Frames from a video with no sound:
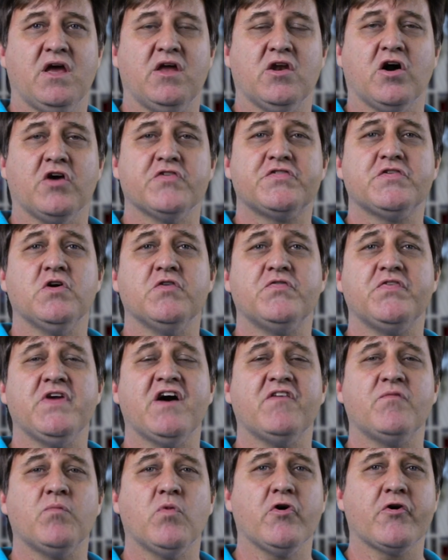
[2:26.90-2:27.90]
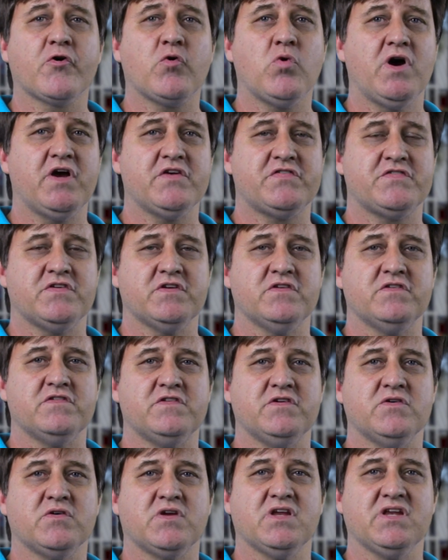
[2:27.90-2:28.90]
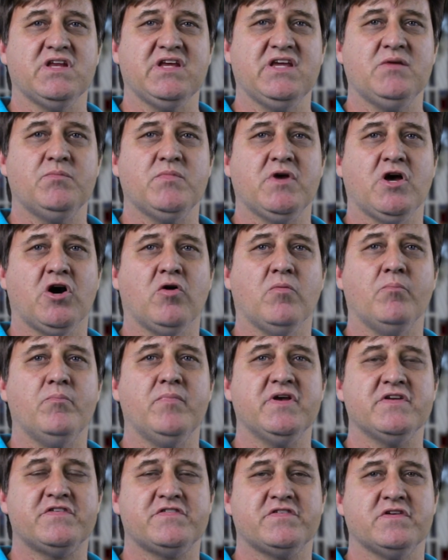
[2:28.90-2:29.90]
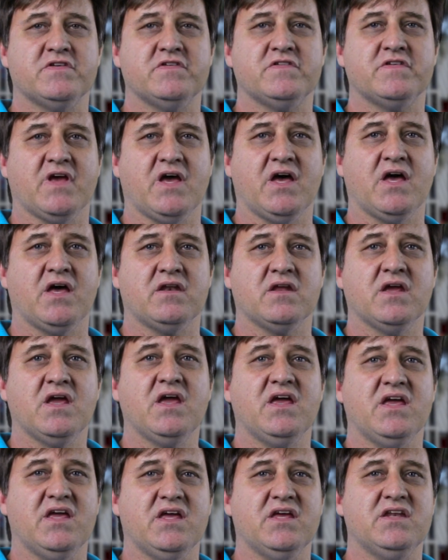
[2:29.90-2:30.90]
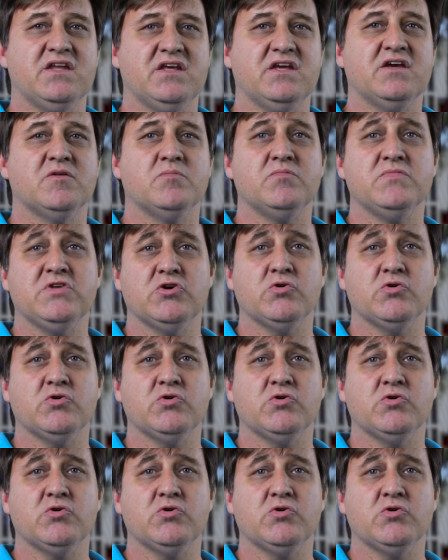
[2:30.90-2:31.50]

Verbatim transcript: And also, if you have more questions, you can email missions at nnumc.org.